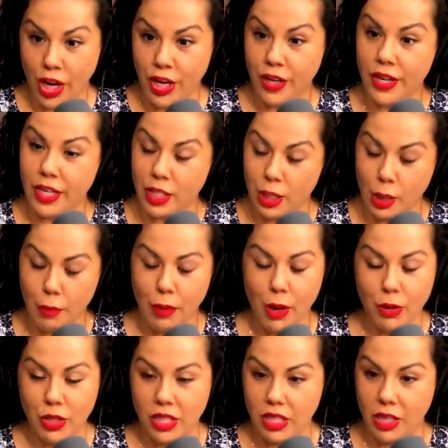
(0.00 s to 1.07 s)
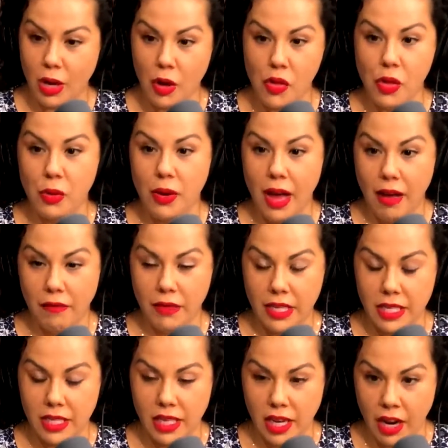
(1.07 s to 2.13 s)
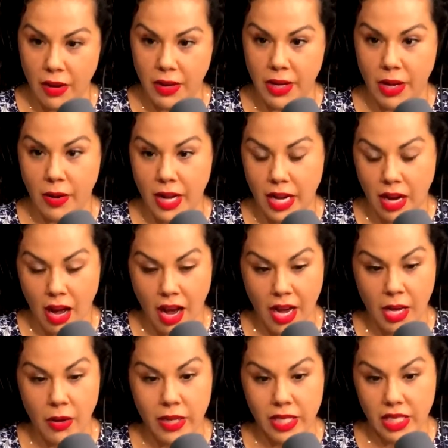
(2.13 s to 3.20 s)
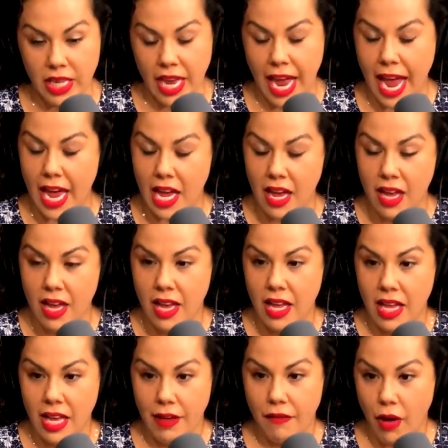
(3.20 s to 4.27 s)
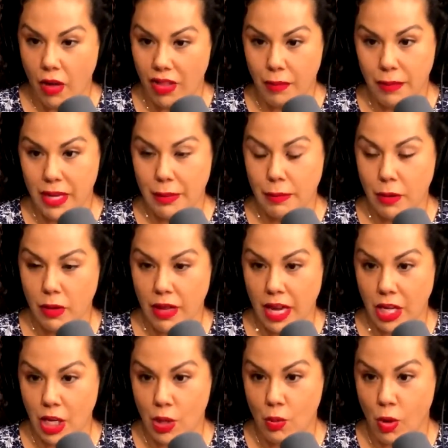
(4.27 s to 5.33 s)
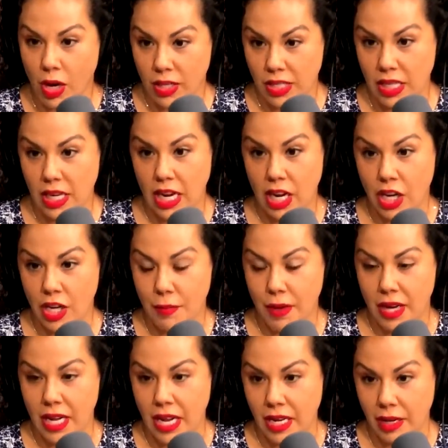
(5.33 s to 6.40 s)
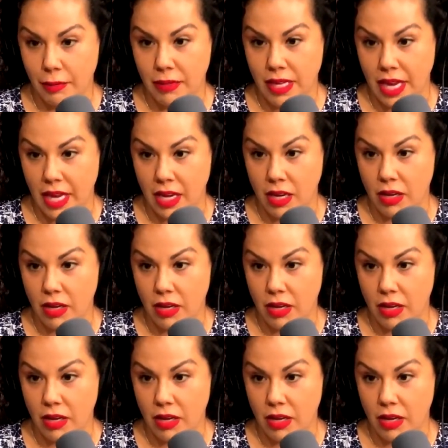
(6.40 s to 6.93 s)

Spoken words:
The lawyer is supposed to go through every scenario. Mm-hmm. And I always say, hey, if all the people that you want to inherit your money end up dead,